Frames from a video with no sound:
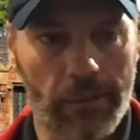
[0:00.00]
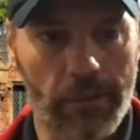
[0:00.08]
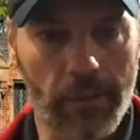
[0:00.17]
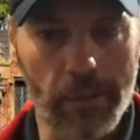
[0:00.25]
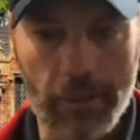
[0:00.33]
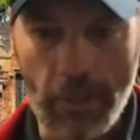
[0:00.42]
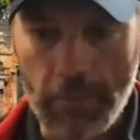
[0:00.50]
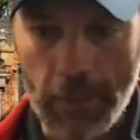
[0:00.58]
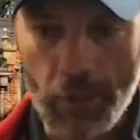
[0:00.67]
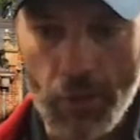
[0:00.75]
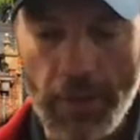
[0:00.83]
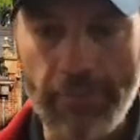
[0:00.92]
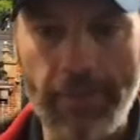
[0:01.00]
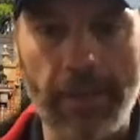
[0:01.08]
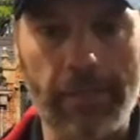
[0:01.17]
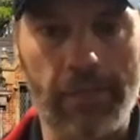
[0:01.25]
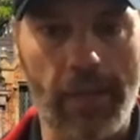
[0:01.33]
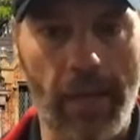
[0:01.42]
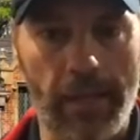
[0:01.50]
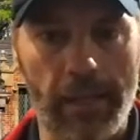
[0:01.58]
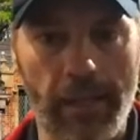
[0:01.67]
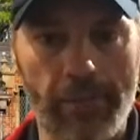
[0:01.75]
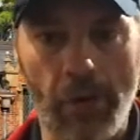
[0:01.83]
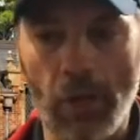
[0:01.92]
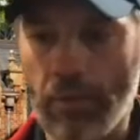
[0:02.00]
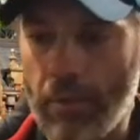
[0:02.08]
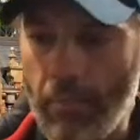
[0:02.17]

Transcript: or something to the effect of that. Like I've heard